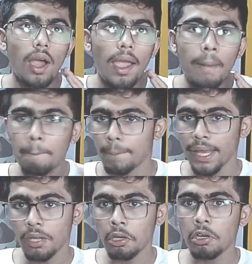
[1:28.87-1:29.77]

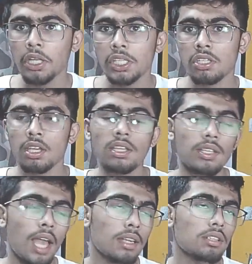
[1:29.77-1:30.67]
empirical reasoning,
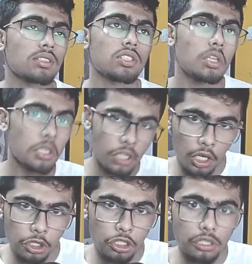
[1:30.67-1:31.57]
that is
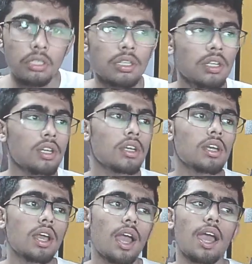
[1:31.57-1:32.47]
induction,
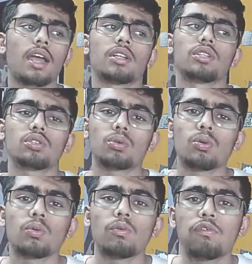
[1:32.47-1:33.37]
and
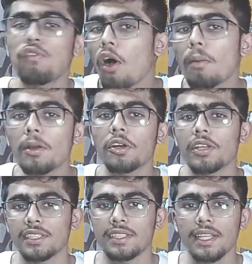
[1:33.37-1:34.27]
through formal
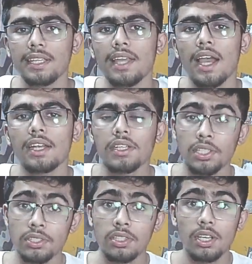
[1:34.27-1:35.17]
reasoning, that
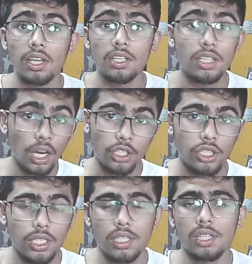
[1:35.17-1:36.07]
is
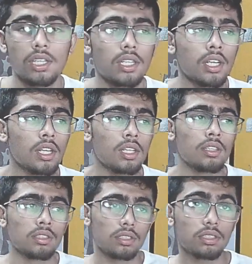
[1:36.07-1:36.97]
deduction.
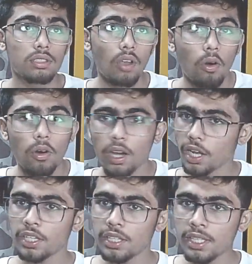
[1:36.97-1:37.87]
So
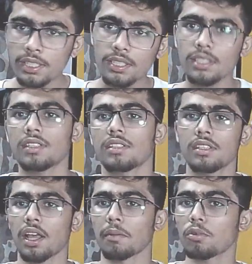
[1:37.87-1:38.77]
in this,
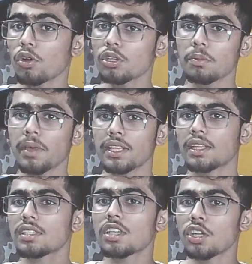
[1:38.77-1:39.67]
I'm going to make
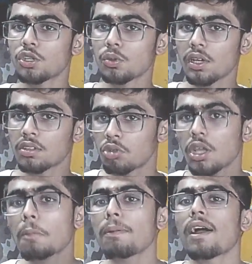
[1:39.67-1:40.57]
this into a
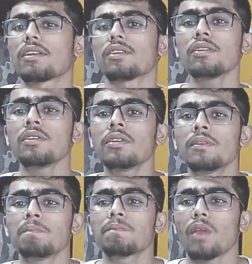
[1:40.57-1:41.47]
three-parter
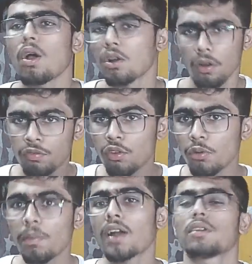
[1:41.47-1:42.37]
or a
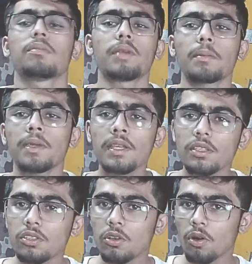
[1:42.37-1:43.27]
four-parter maybe.
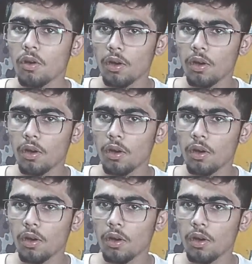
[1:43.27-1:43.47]
So